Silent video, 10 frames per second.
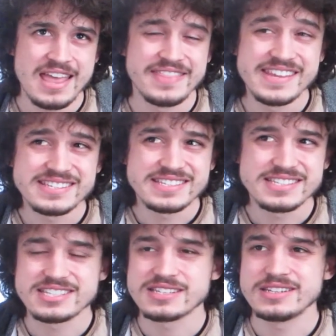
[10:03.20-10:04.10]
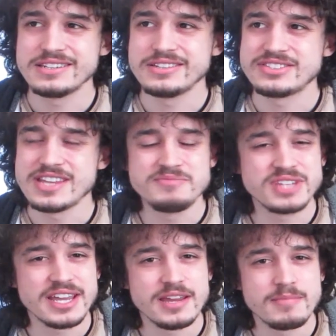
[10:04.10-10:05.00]
This seems
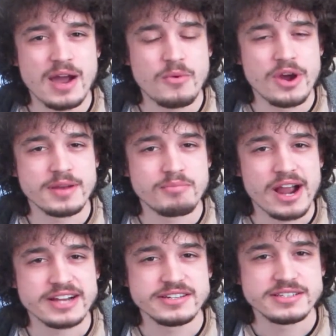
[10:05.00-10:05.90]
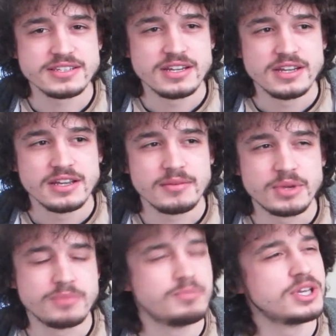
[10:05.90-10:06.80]
like it might work in practice
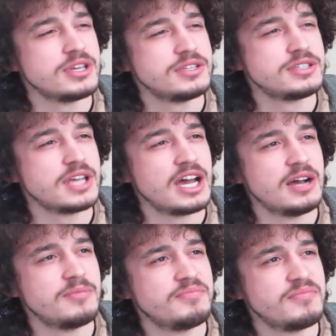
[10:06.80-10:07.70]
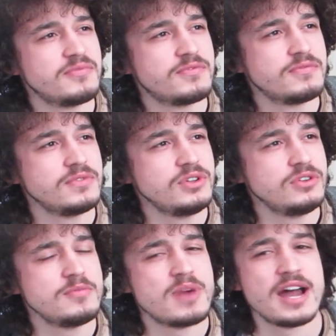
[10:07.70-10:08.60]
because
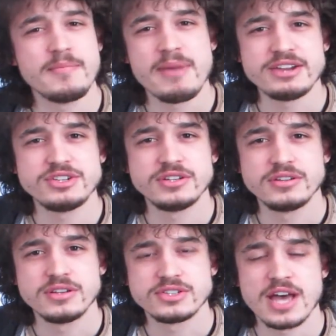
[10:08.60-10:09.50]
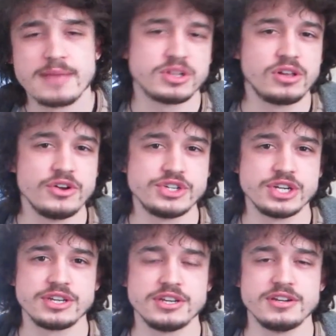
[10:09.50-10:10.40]
you might imagine type
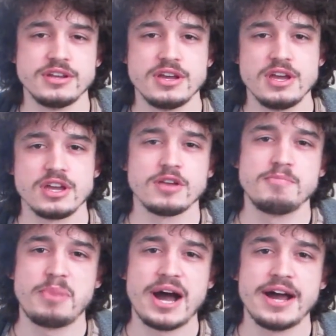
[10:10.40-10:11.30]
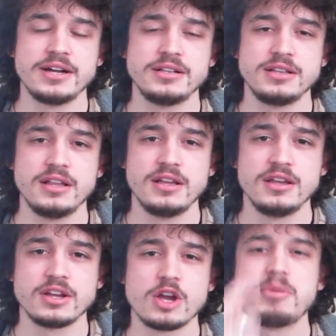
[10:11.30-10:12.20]
Clojure can compile
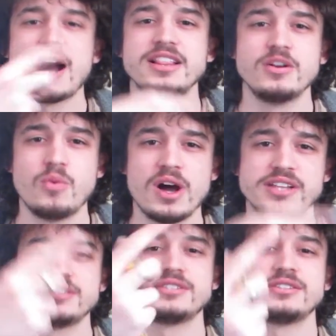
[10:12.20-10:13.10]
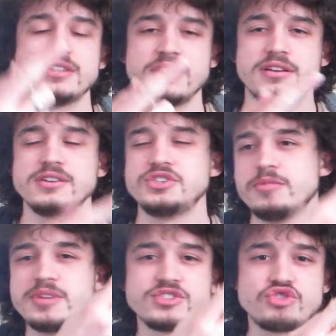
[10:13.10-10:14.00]
it once,
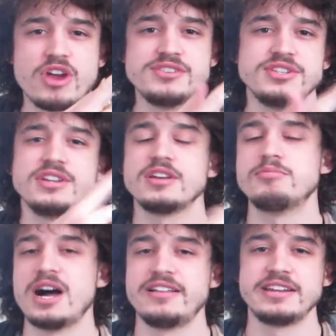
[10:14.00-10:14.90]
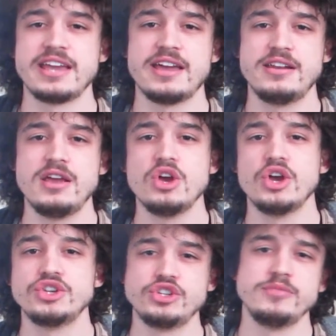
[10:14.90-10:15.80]
assuming it's transient, and compile it again,
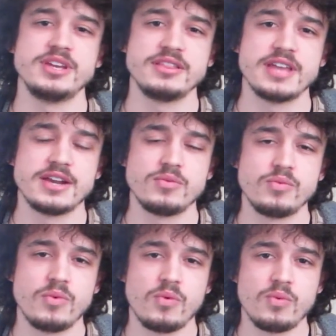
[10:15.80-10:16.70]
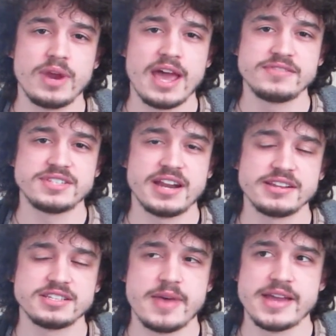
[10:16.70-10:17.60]
assuming that we have static
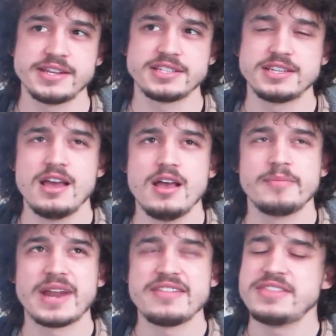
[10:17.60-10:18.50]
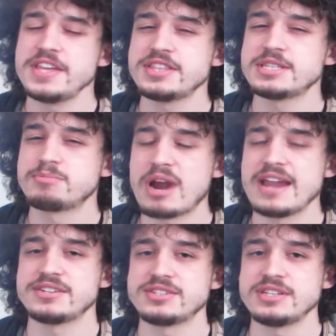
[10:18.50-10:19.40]
semantics. But I think this
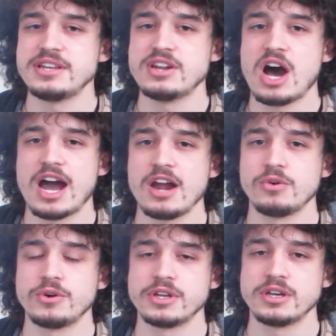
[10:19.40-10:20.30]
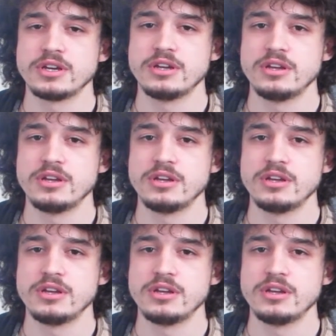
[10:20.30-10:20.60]
breaks in a higher order